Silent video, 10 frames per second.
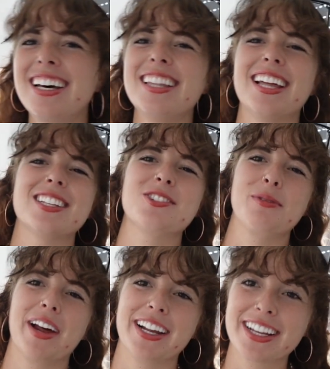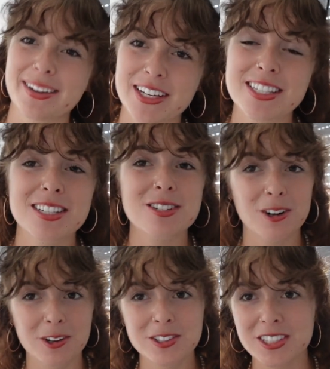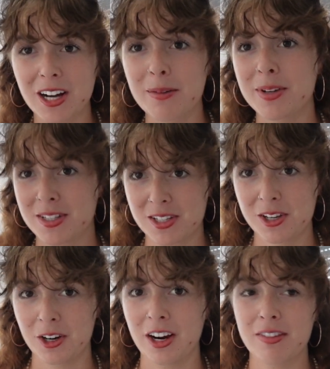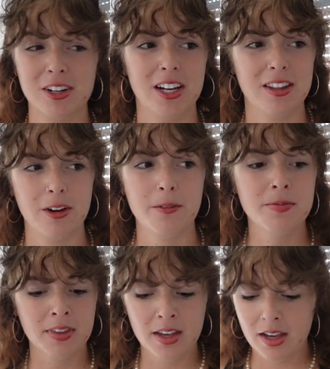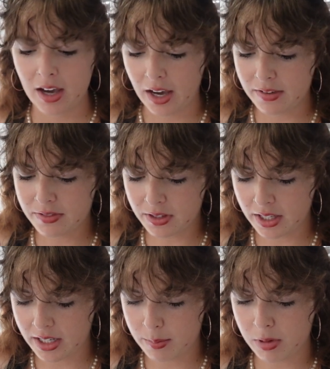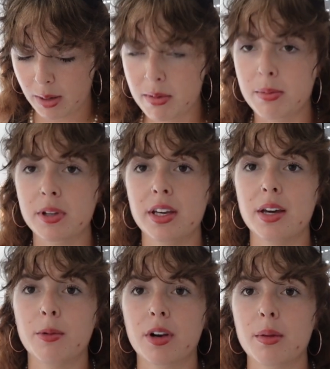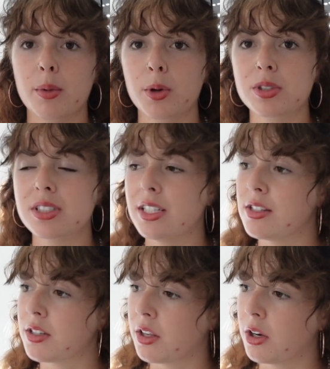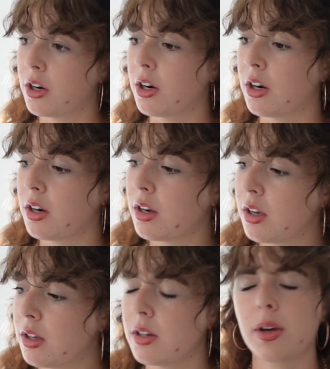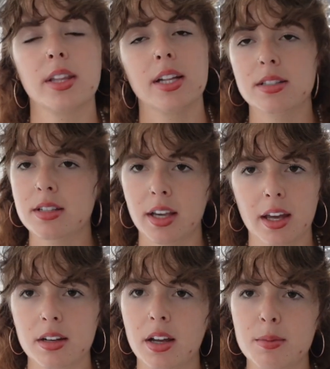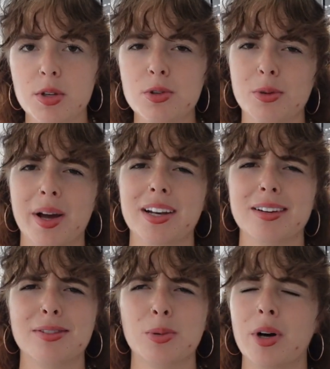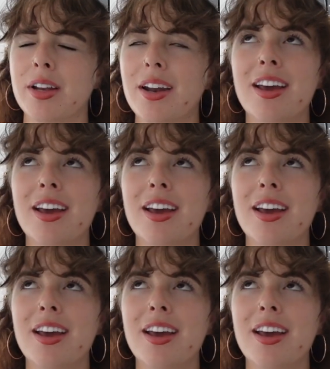That's dramatic. It's a struggle to not be insecure every day, though. I feel like I'm probably one of the most insecure... Okay, I'm so dramatic for what?